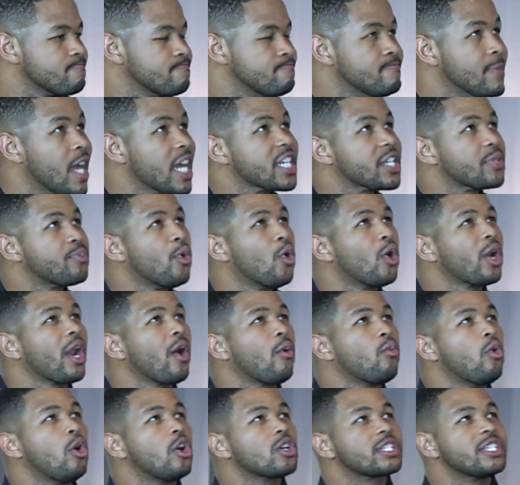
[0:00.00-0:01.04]
Next morning, I
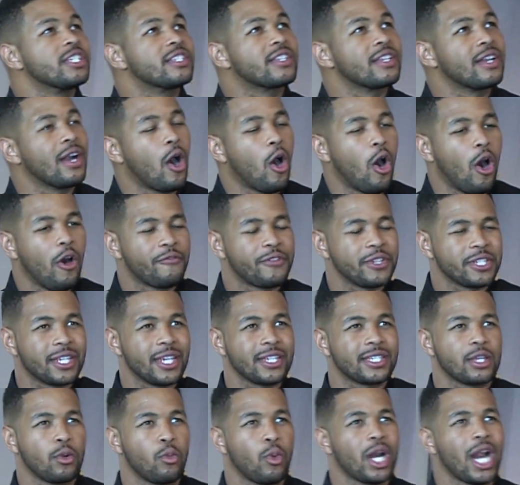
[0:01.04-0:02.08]
walked into the office. They
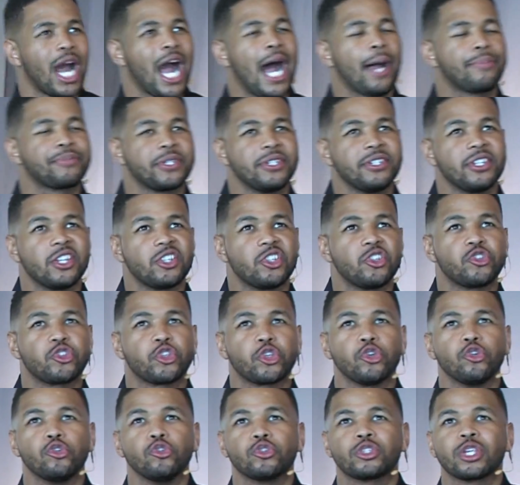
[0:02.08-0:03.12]
said, what option did you
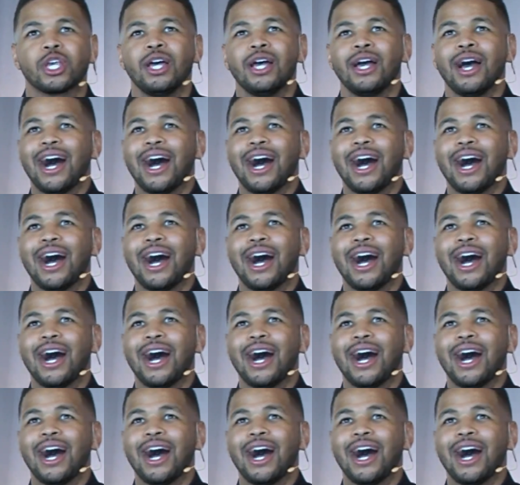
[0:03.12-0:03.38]
choose?